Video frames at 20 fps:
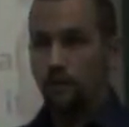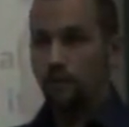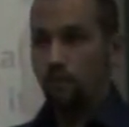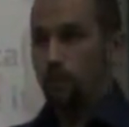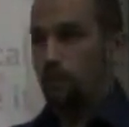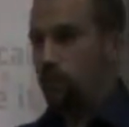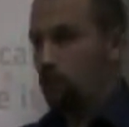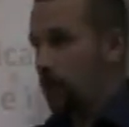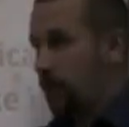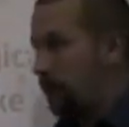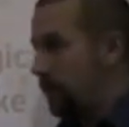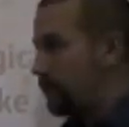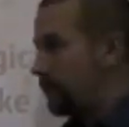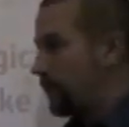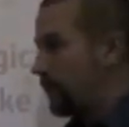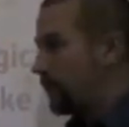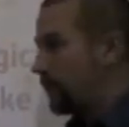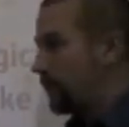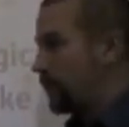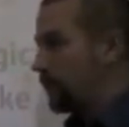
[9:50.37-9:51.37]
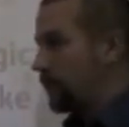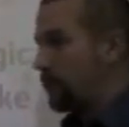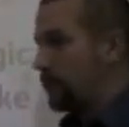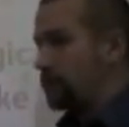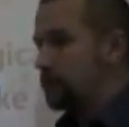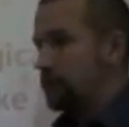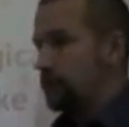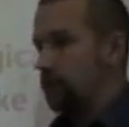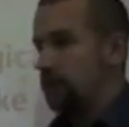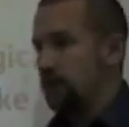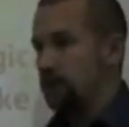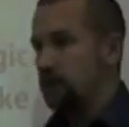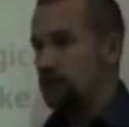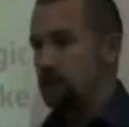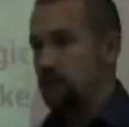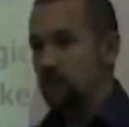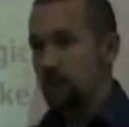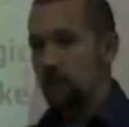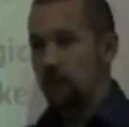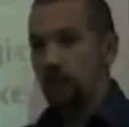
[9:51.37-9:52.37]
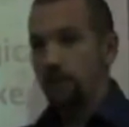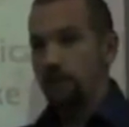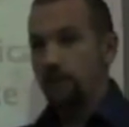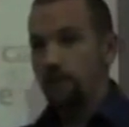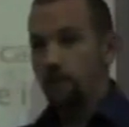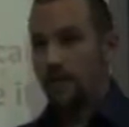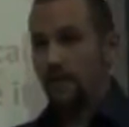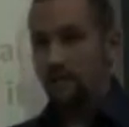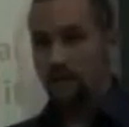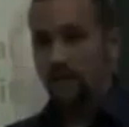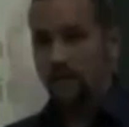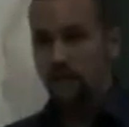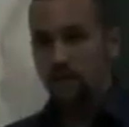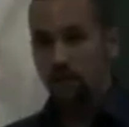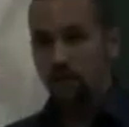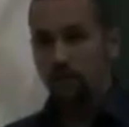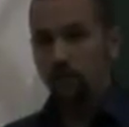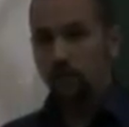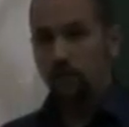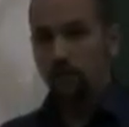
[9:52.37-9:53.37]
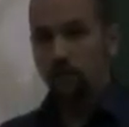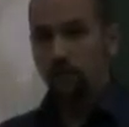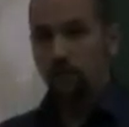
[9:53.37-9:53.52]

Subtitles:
But what I found interesting is maybe some of the